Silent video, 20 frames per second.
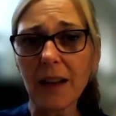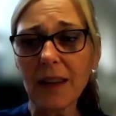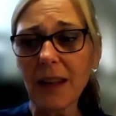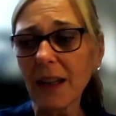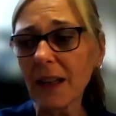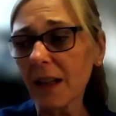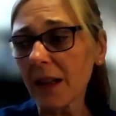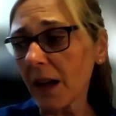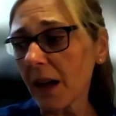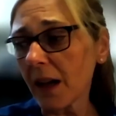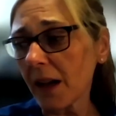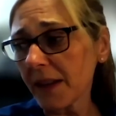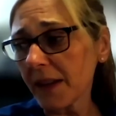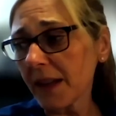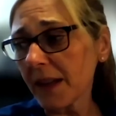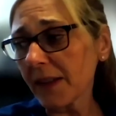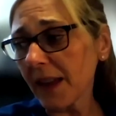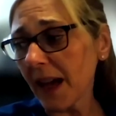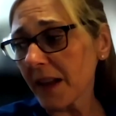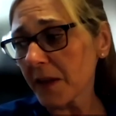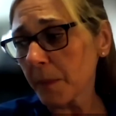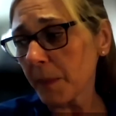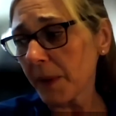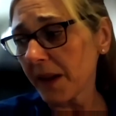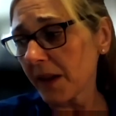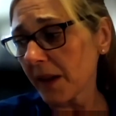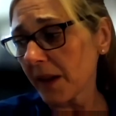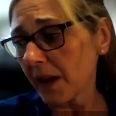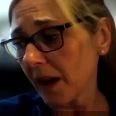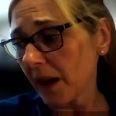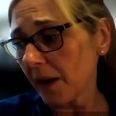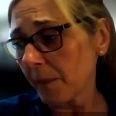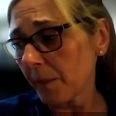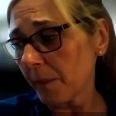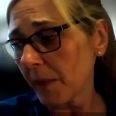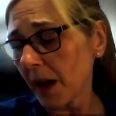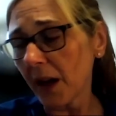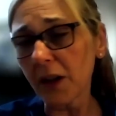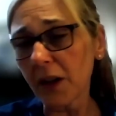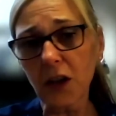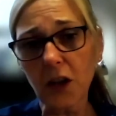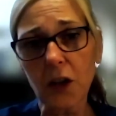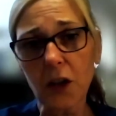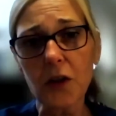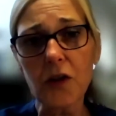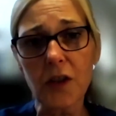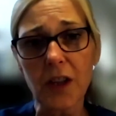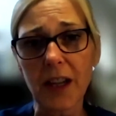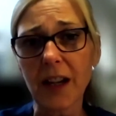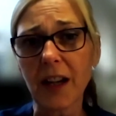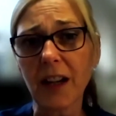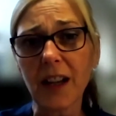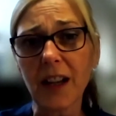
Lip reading: And I think that's been a huge thing.